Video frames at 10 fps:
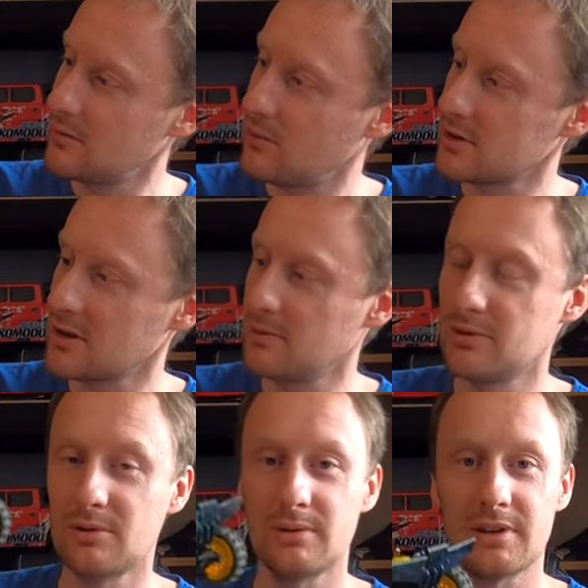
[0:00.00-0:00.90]
I
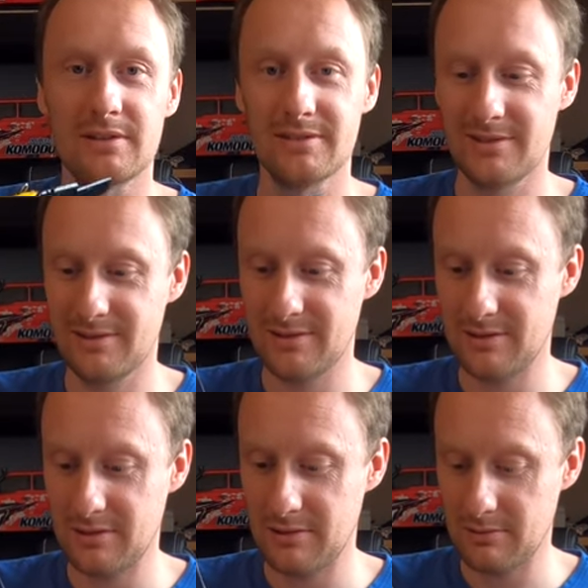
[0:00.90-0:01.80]
would do with it.
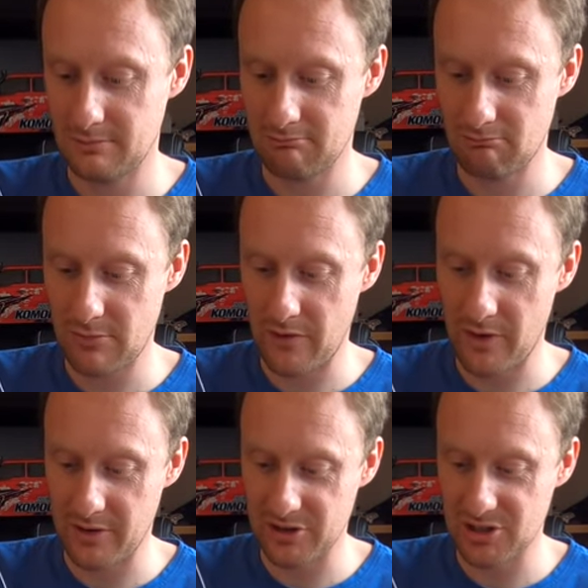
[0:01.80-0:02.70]
If you
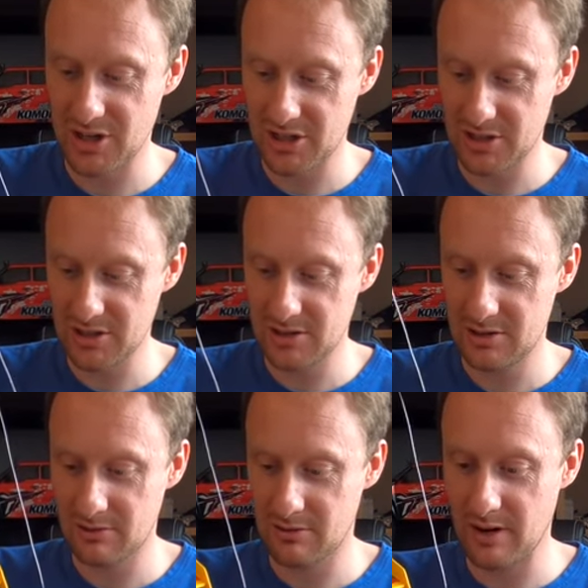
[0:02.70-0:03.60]
have any
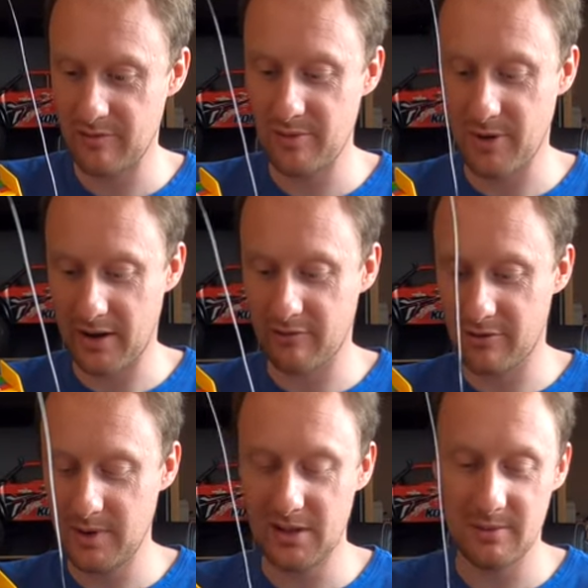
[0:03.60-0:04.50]
suggestions or any feedback
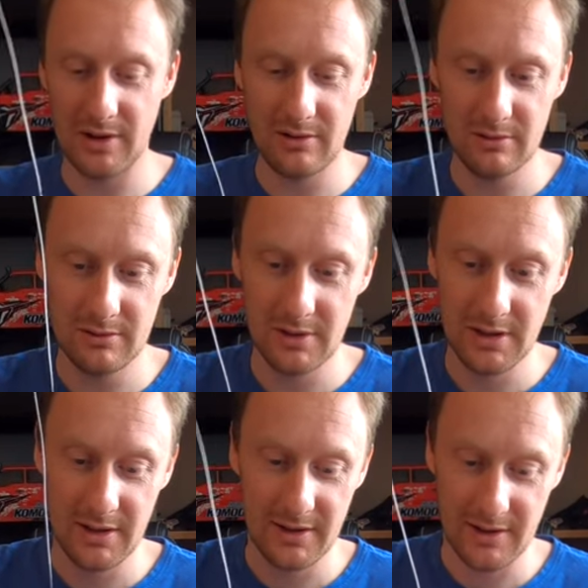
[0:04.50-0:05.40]
for me, let me know.
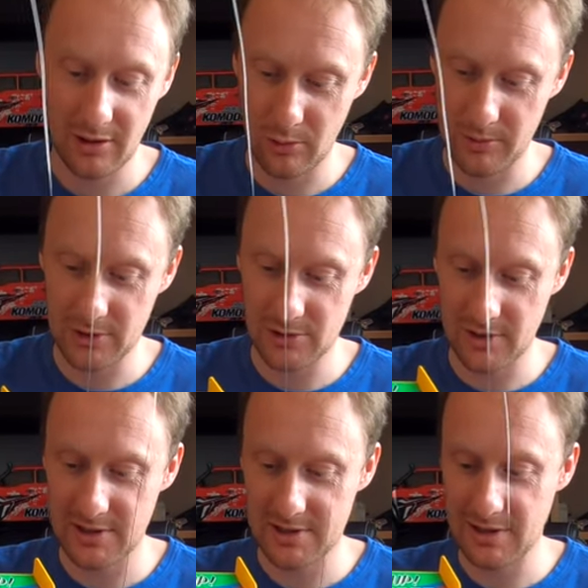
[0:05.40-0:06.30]
Hope you
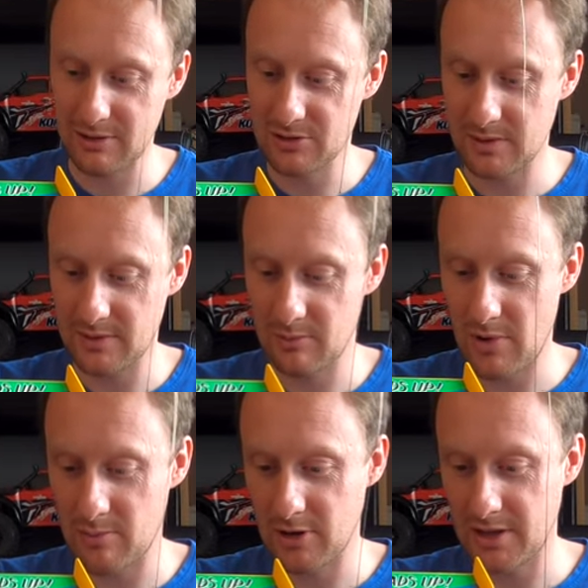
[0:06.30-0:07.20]
enjoy this little trip to
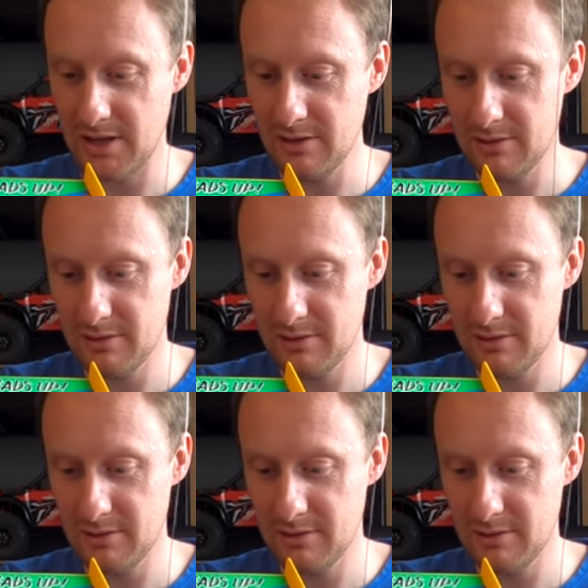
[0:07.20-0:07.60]
memory lane.